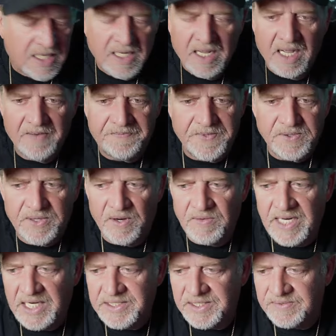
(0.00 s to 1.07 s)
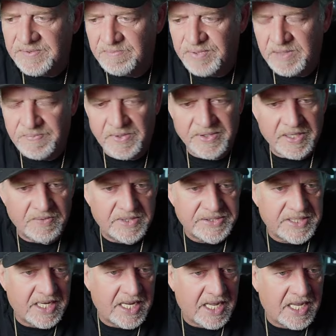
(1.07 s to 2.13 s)
a few donations from people that would
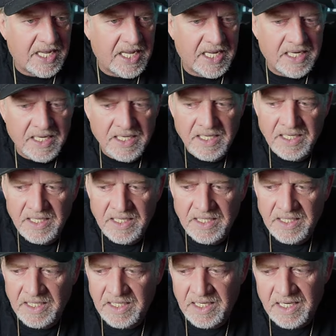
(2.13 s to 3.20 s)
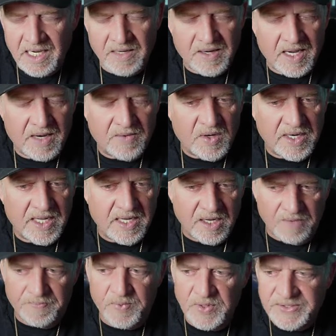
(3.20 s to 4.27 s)
say, hey, I want to
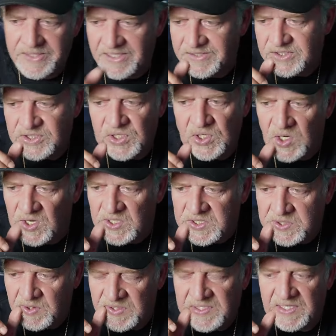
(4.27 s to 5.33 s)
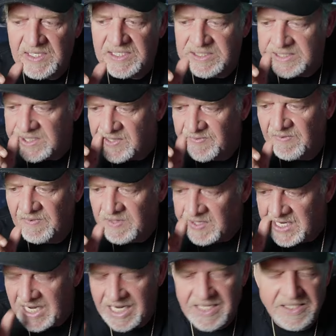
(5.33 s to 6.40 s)
help with this church, with this
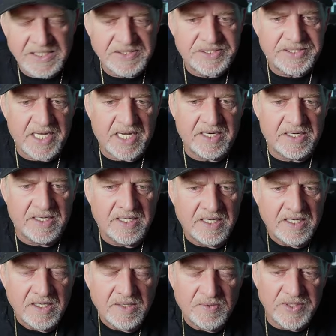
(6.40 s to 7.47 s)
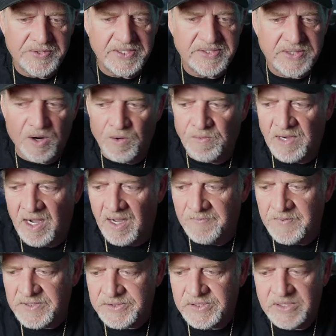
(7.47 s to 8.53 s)
healing center, with this home
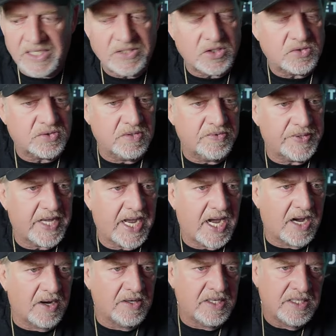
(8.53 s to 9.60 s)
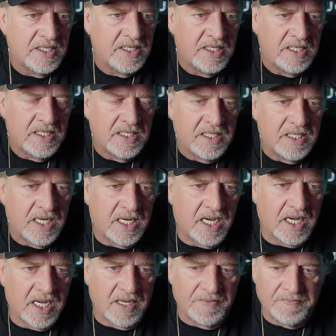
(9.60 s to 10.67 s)
office to get the truth out.
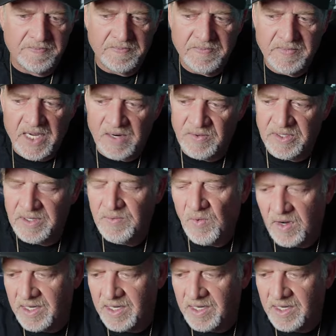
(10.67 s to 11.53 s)
I really want it